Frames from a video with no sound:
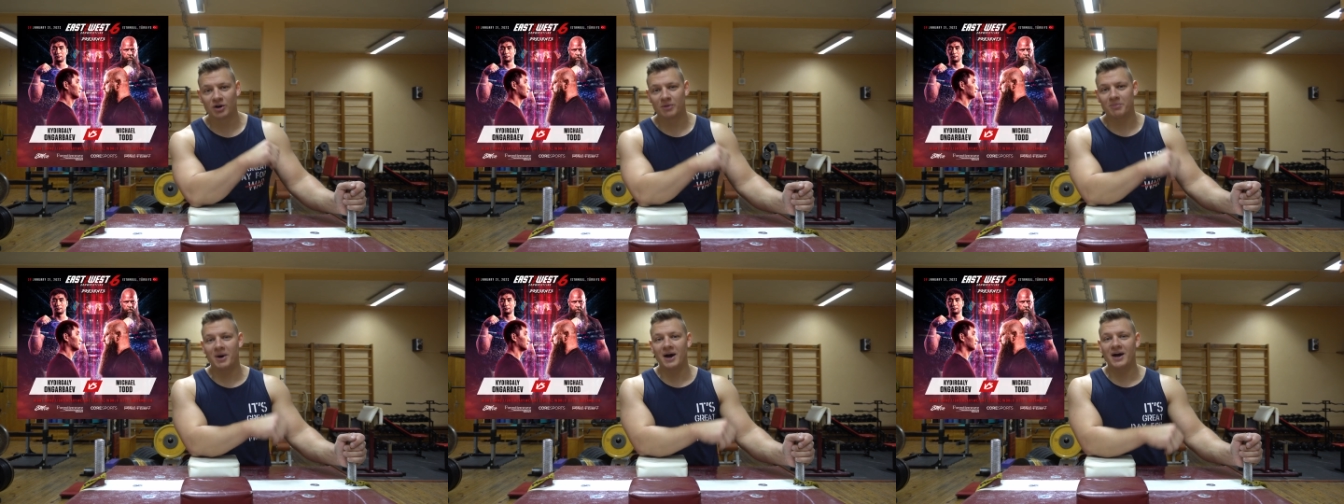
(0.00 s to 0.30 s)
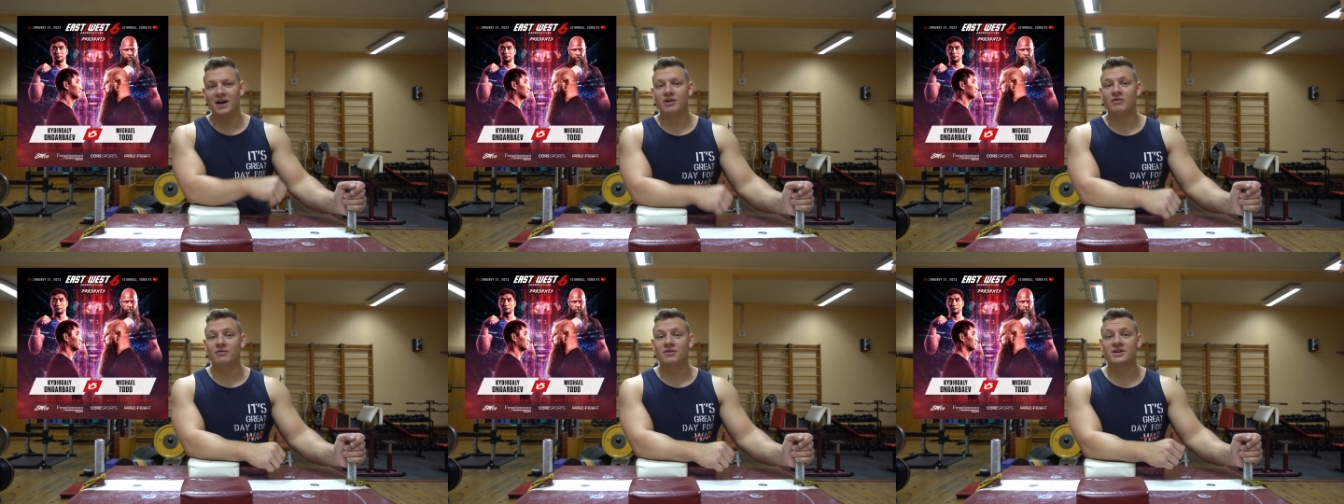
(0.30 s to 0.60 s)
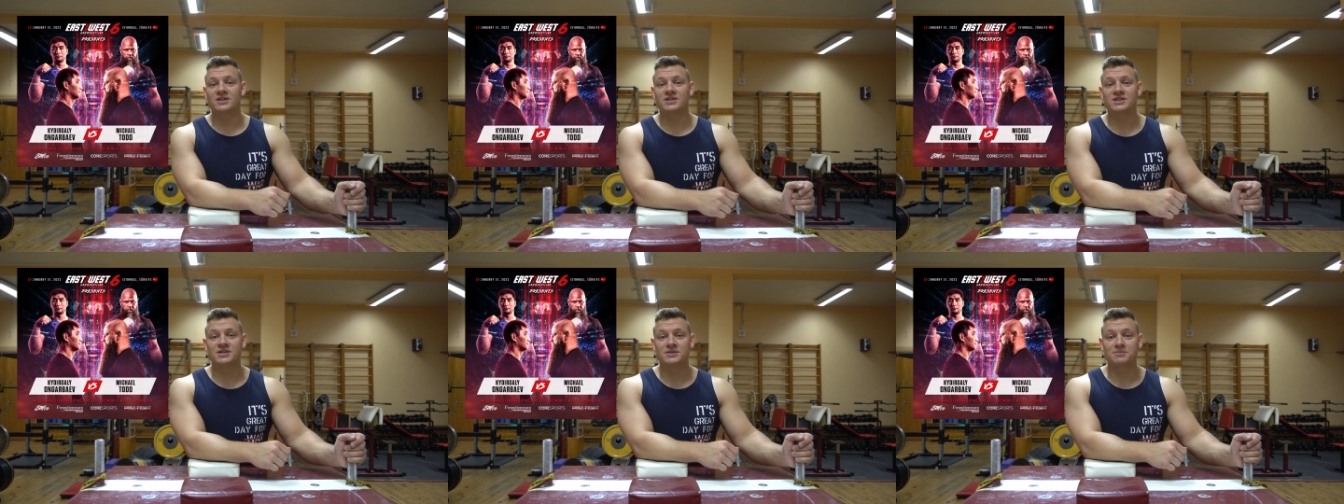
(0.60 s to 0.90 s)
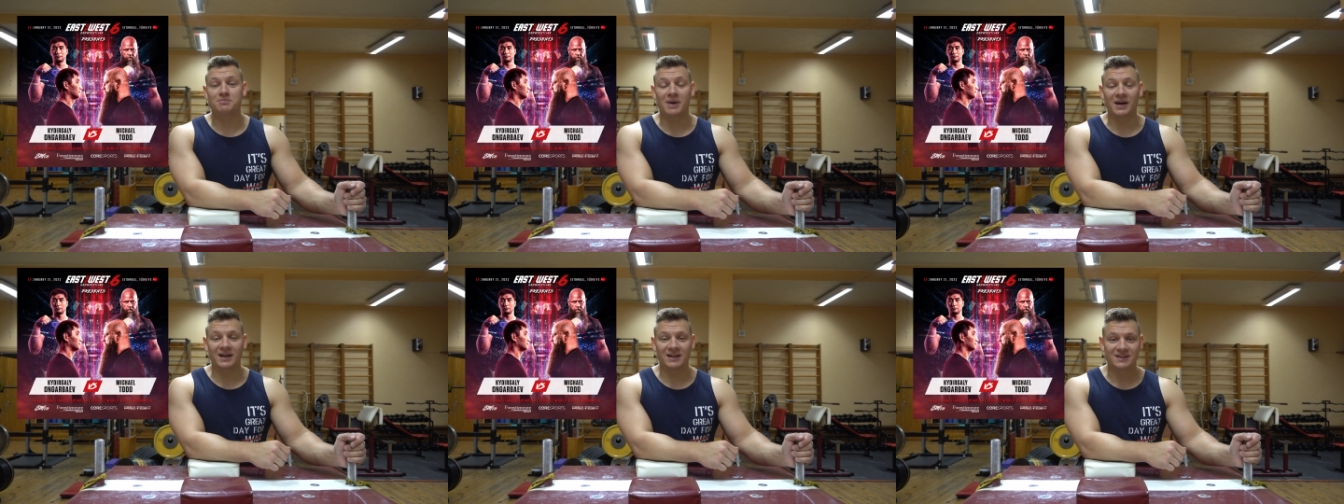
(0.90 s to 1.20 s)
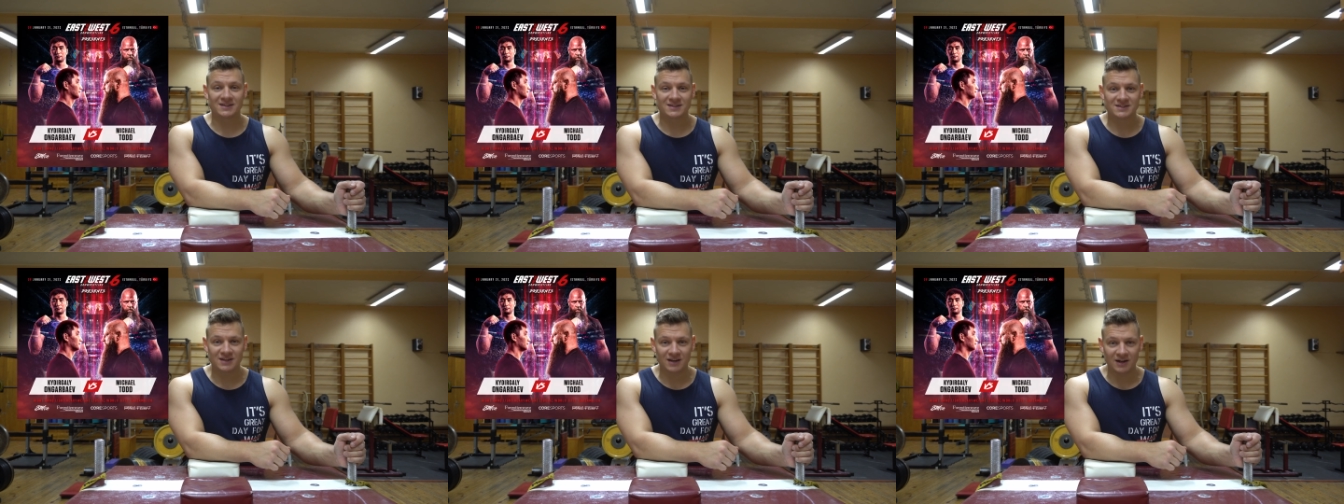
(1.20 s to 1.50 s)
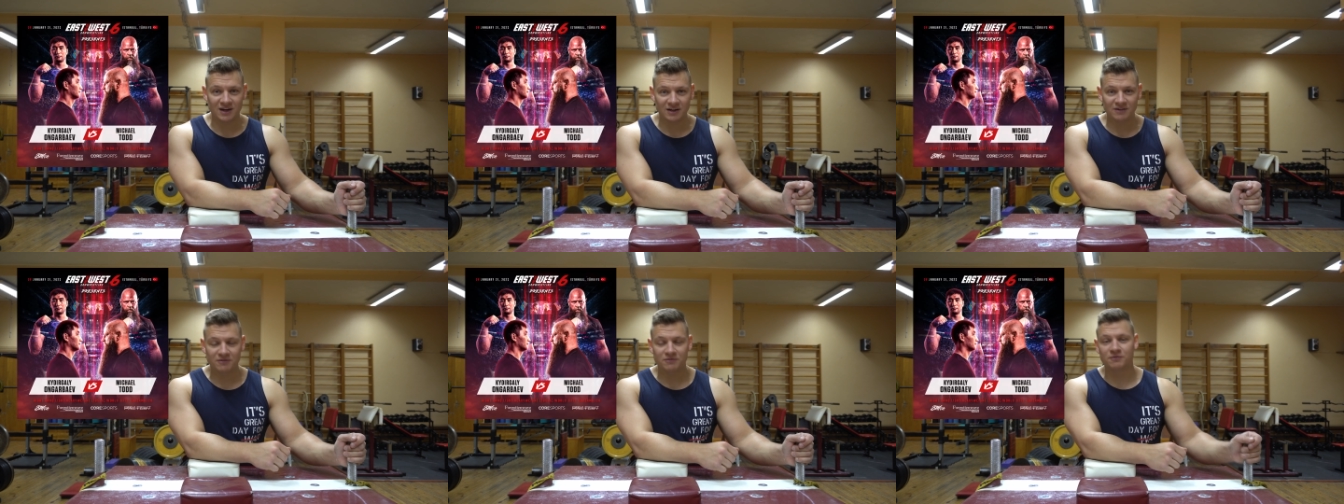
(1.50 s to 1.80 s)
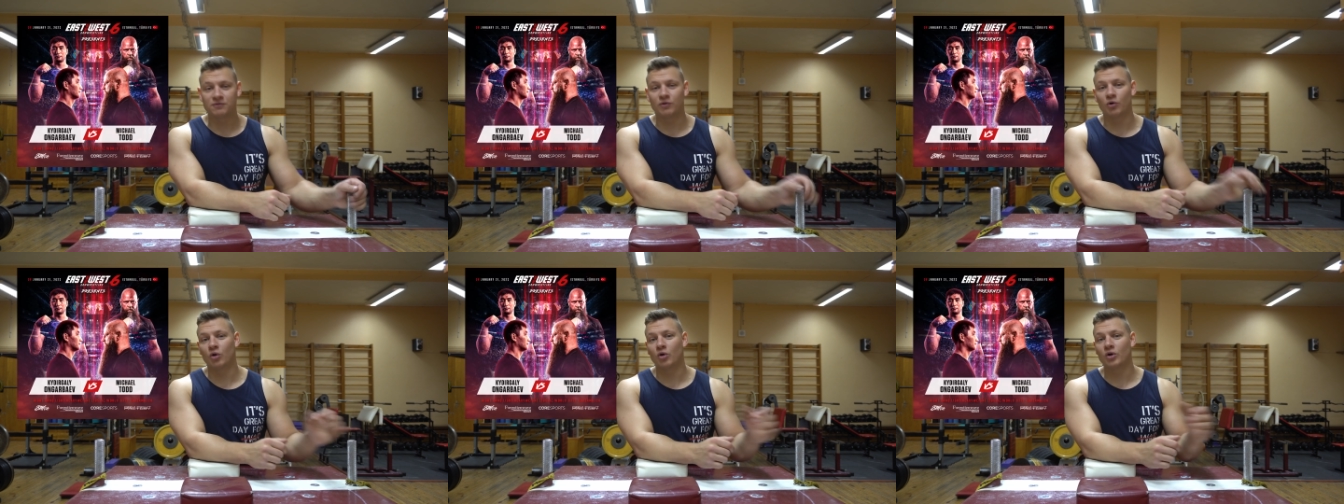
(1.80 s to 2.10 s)
Ongarbaev versus Michael Todd
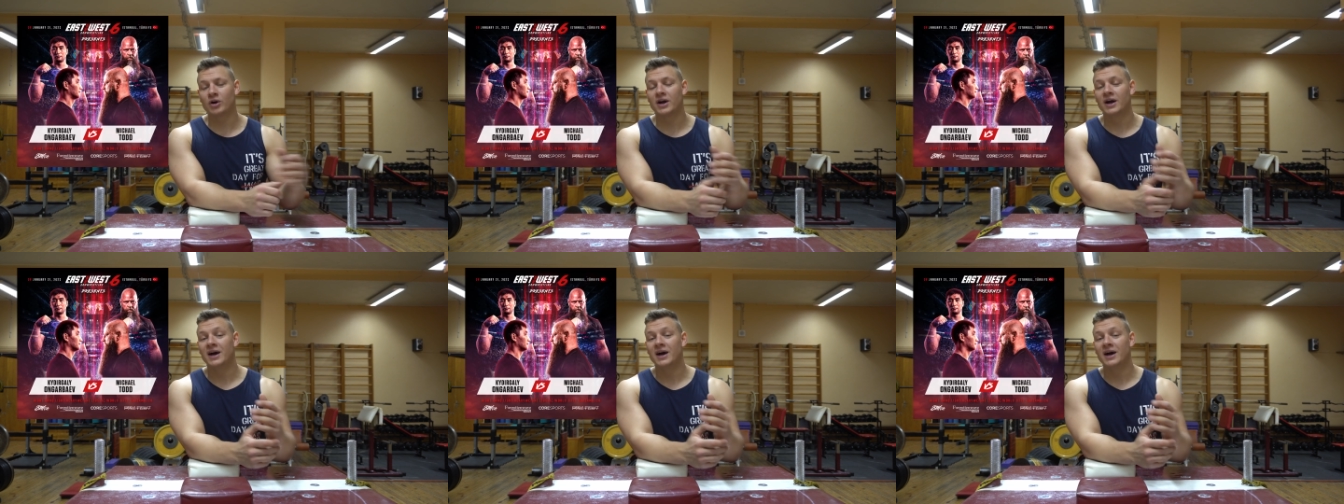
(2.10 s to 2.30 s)
for